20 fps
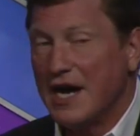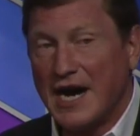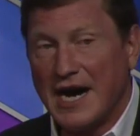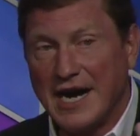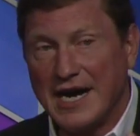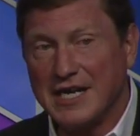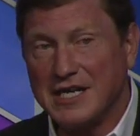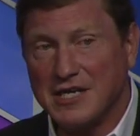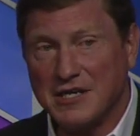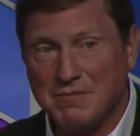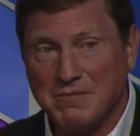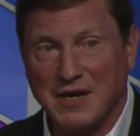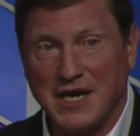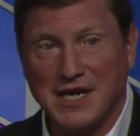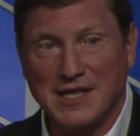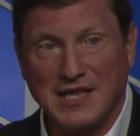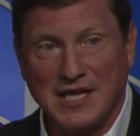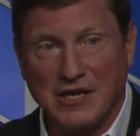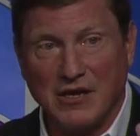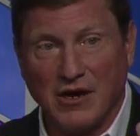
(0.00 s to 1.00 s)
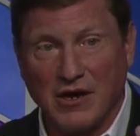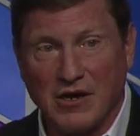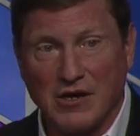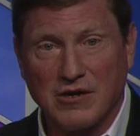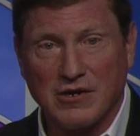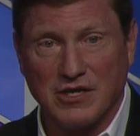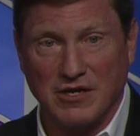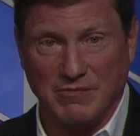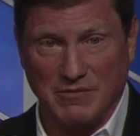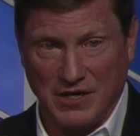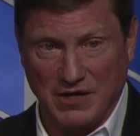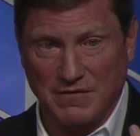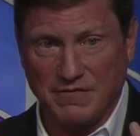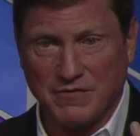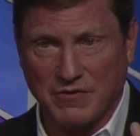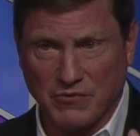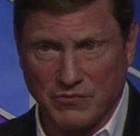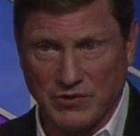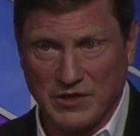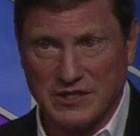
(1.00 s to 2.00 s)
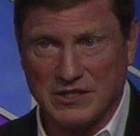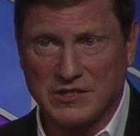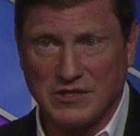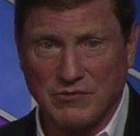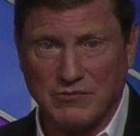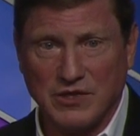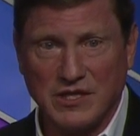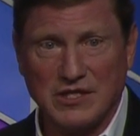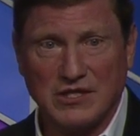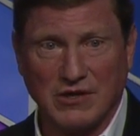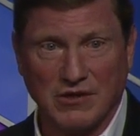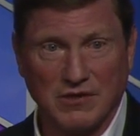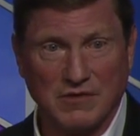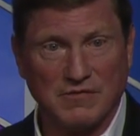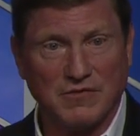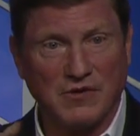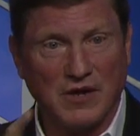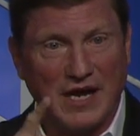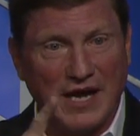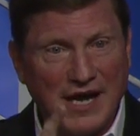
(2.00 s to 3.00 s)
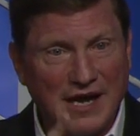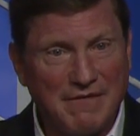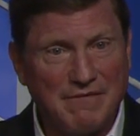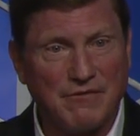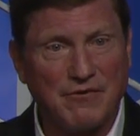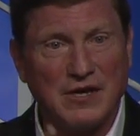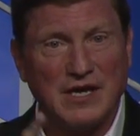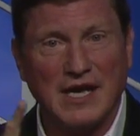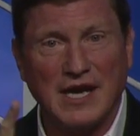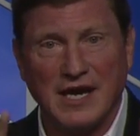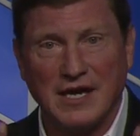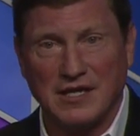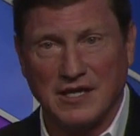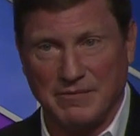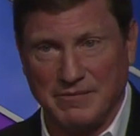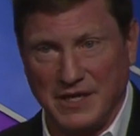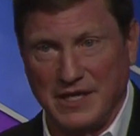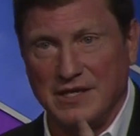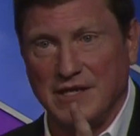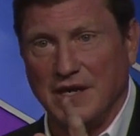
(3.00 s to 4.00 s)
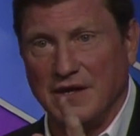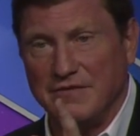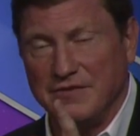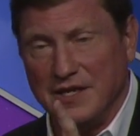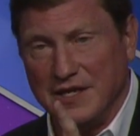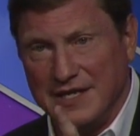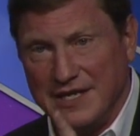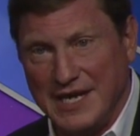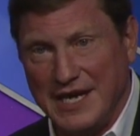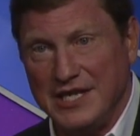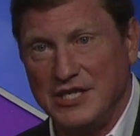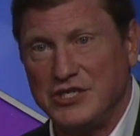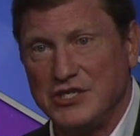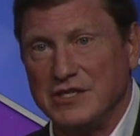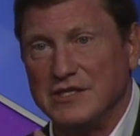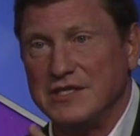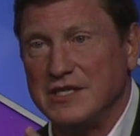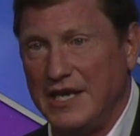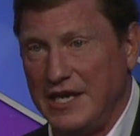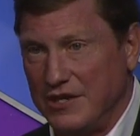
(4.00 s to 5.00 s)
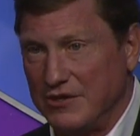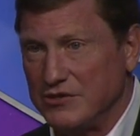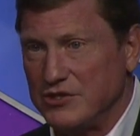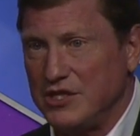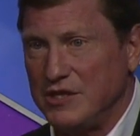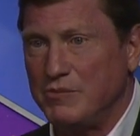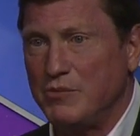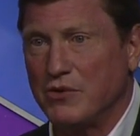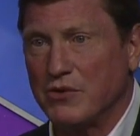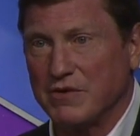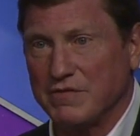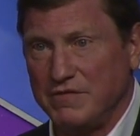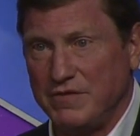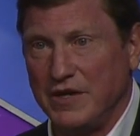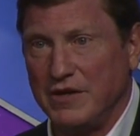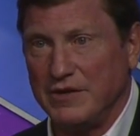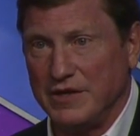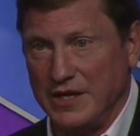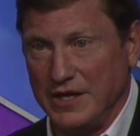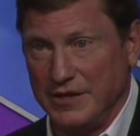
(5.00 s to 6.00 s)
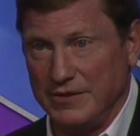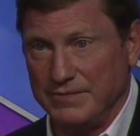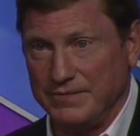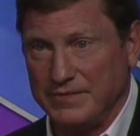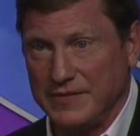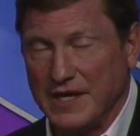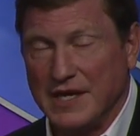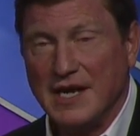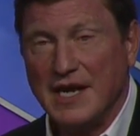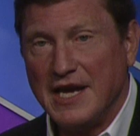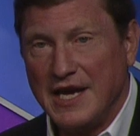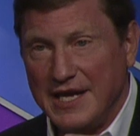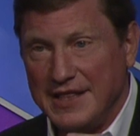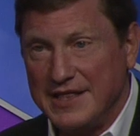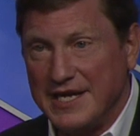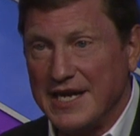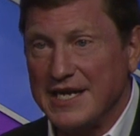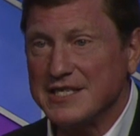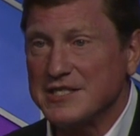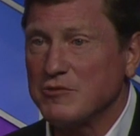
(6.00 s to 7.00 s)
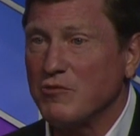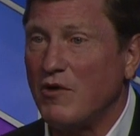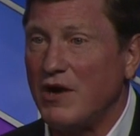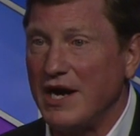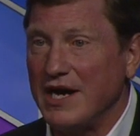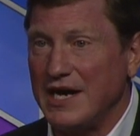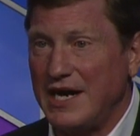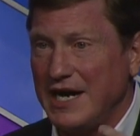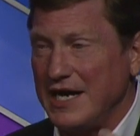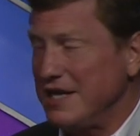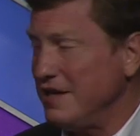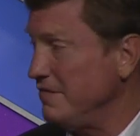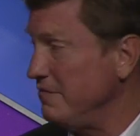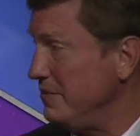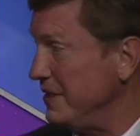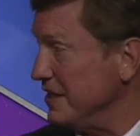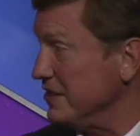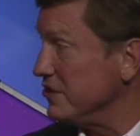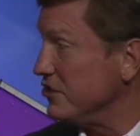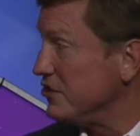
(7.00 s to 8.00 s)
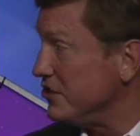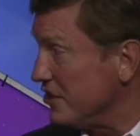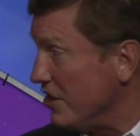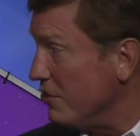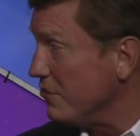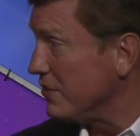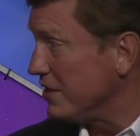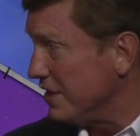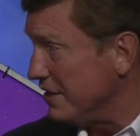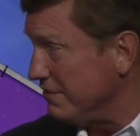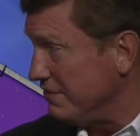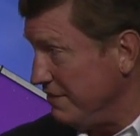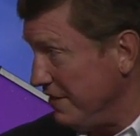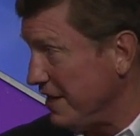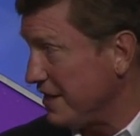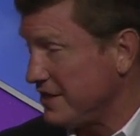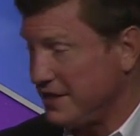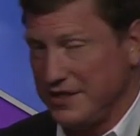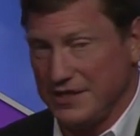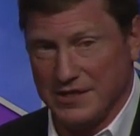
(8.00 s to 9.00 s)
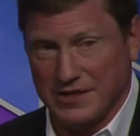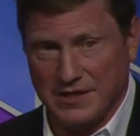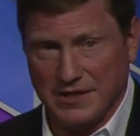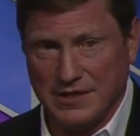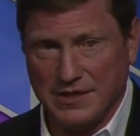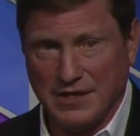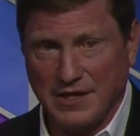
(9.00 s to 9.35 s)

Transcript: I can make the argument for risk and return for every element of the nation's energy portfolio. And that's why I have been so convicted